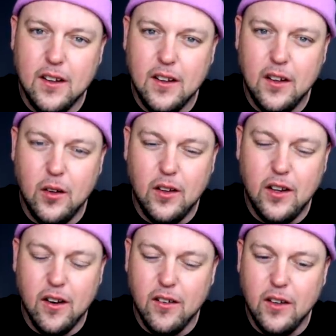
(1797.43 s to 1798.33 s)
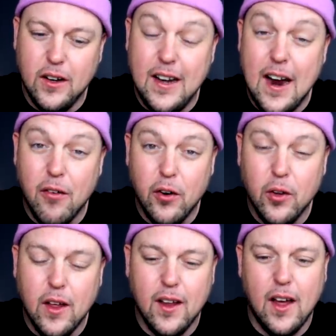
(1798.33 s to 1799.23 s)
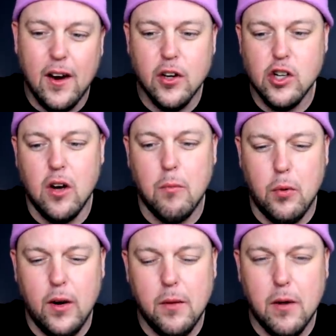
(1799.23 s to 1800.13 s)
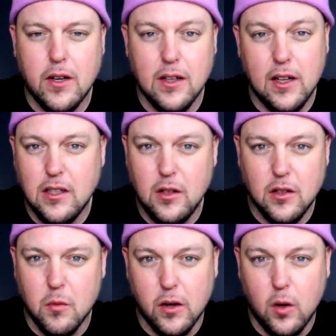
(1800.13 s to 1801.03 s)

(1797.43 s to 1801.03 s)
you know, you can never do that at your job pretty much, unless you just want to